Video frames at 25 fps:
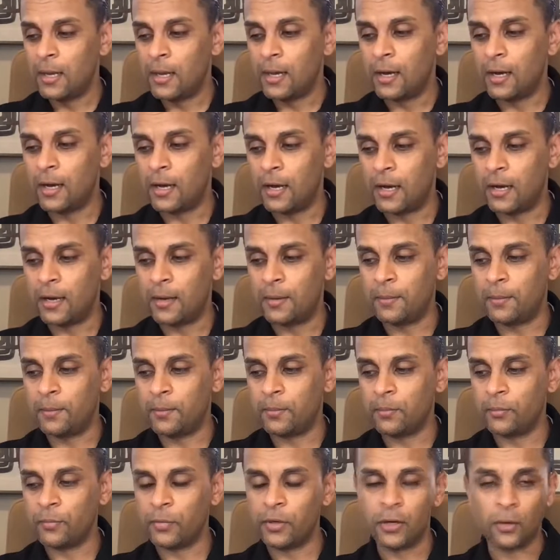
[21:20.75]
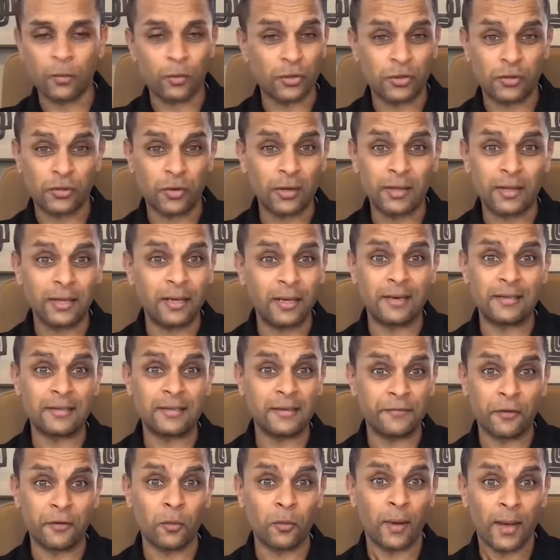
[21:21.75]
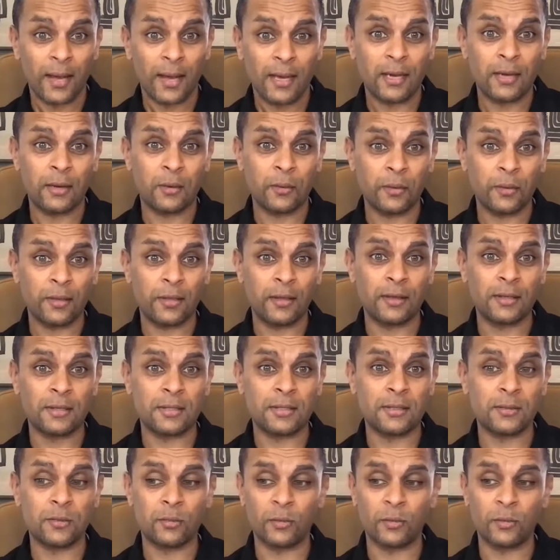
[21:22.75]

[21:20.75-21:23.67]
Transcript: we're struggling in a different way with this,